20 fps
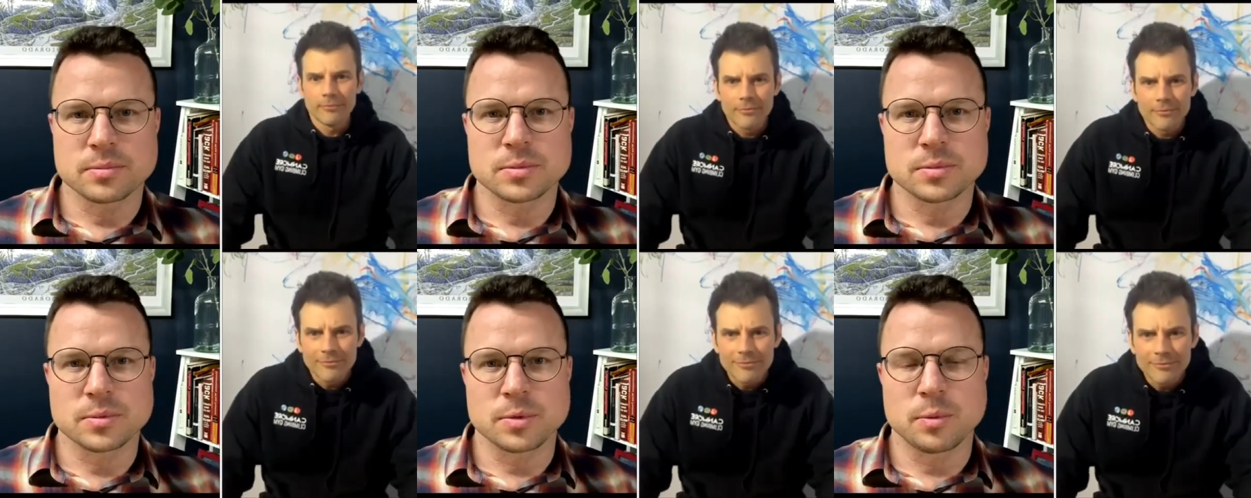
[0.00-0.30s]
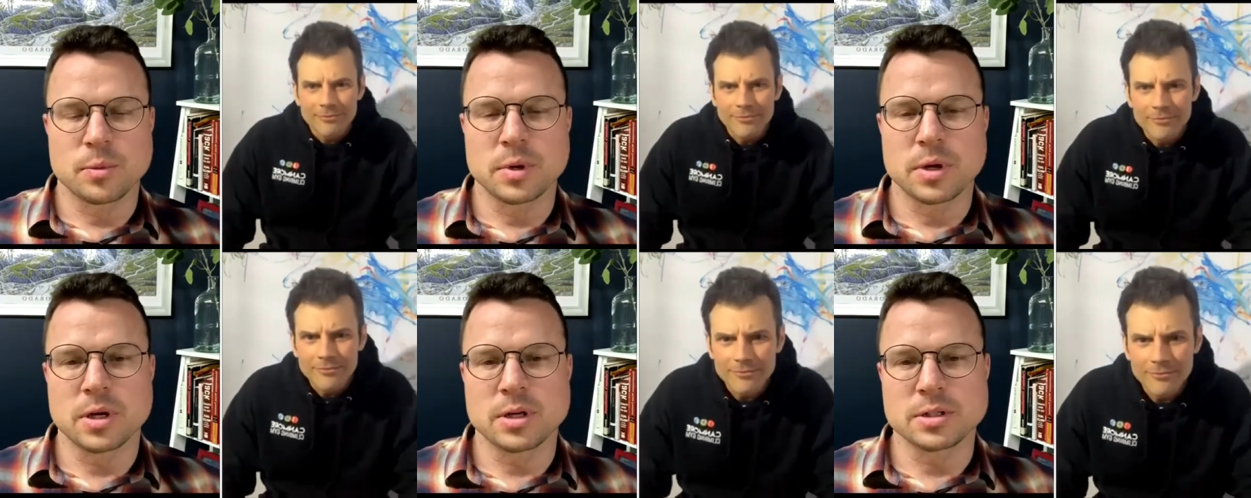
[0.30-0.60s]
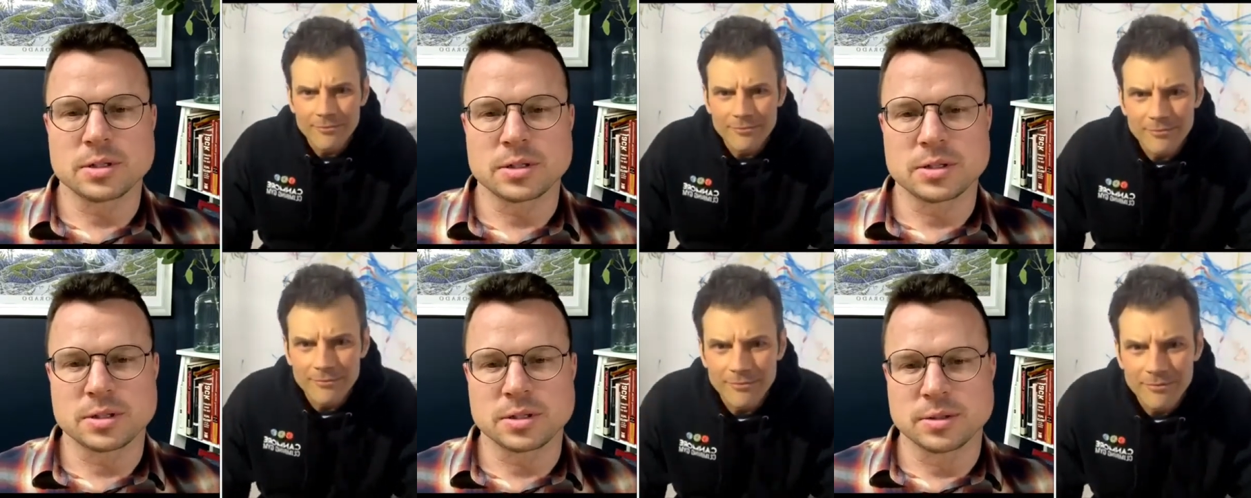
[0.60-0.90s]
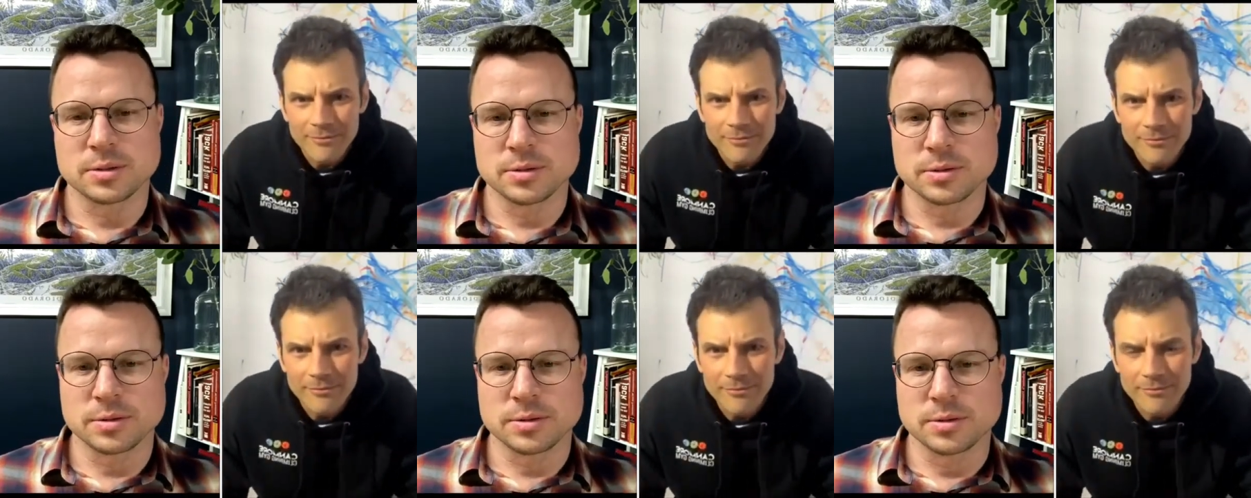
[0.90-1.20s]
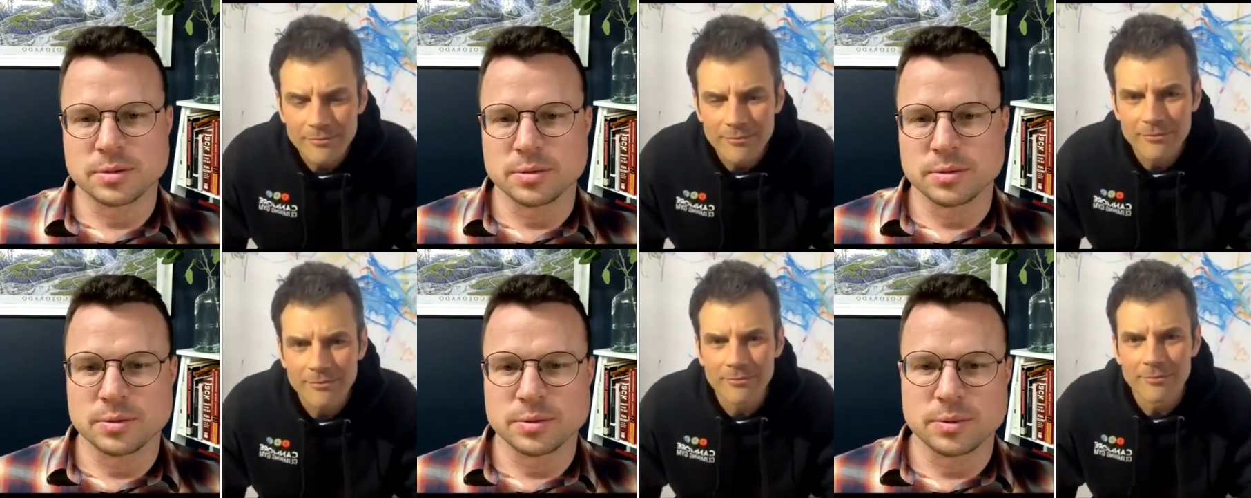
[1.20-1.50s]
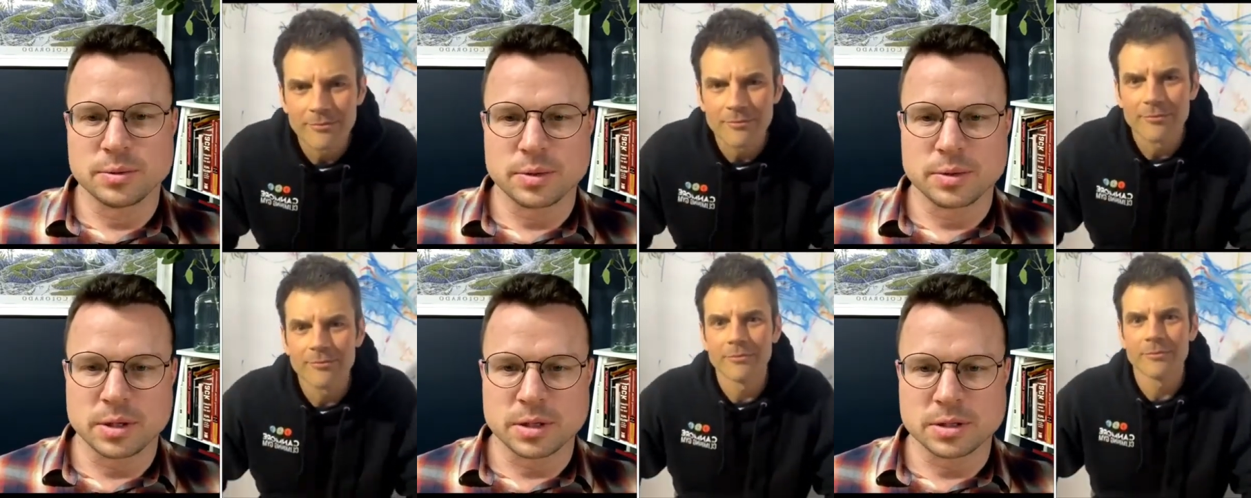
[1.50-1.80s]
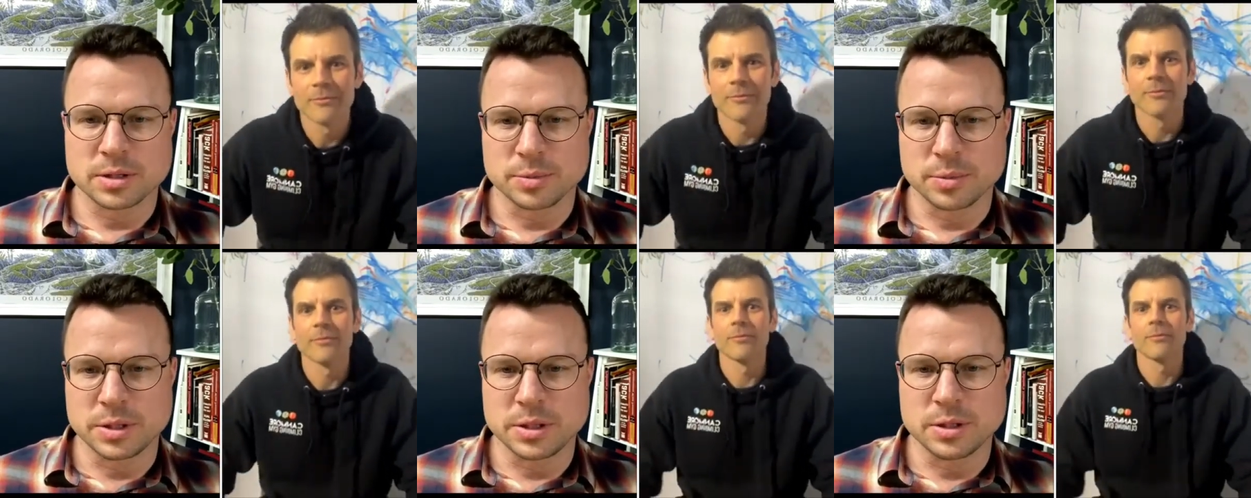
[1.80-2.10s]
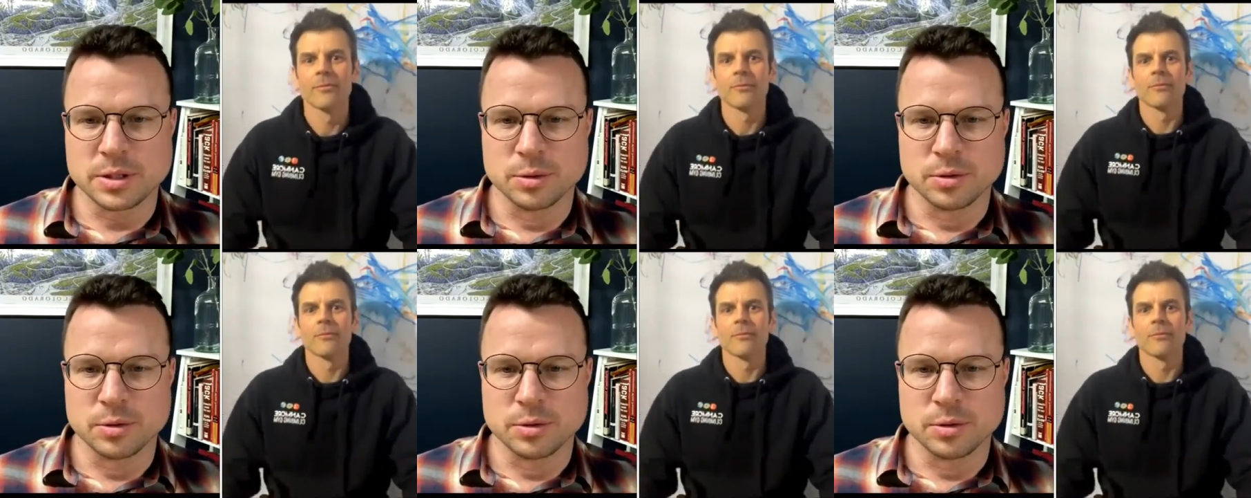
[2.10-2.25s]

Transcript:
Speaker 1: what else? What else are we doing